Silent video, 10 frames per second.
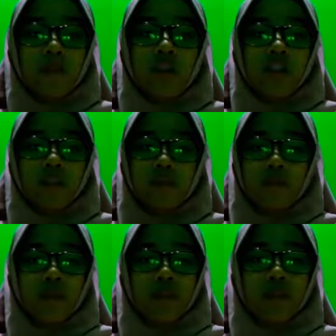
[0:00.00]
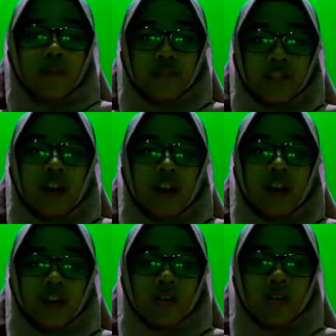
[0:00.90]
More and more make feel
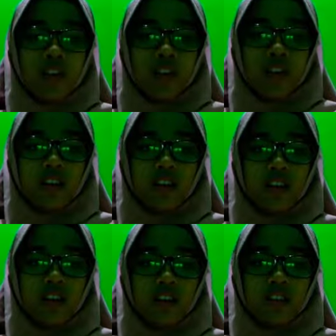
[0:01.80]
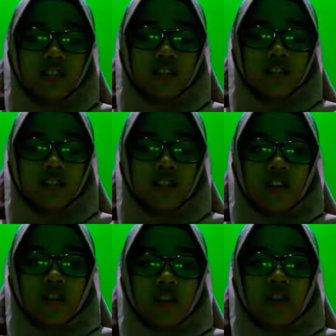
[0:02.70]
heroic.
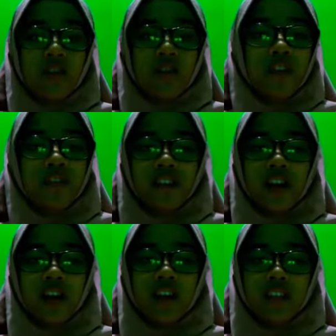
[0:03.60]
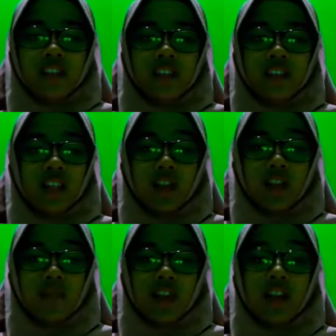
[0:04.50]
When every night the
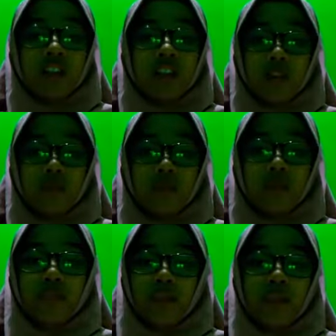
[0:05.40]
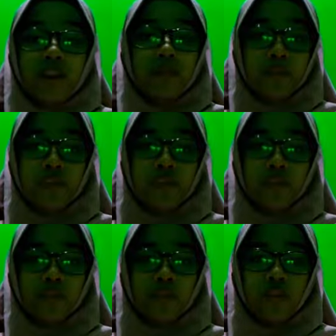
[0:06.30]
lamp light up a very
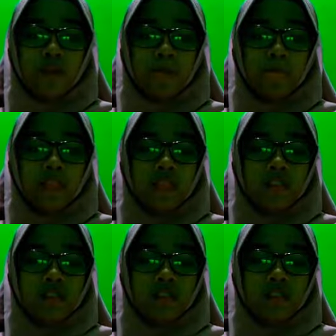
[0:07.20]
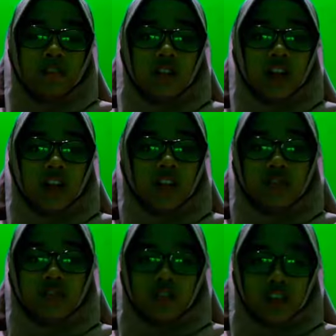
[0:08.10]
beautiful,
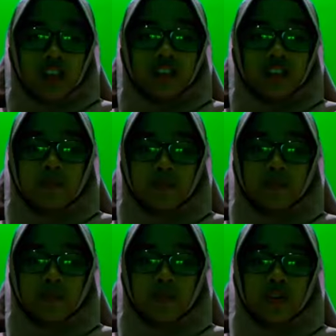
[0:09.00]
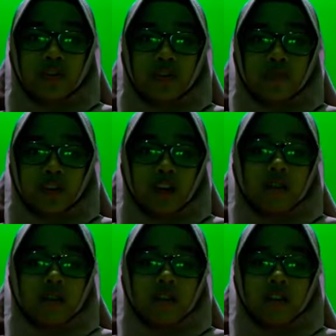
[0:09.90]
adding to the atmosphere
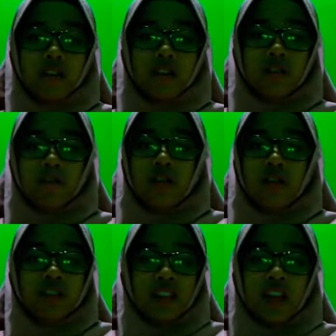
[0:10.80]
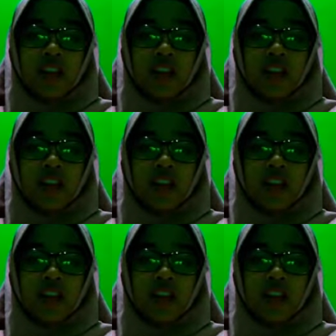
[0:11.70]
becoming more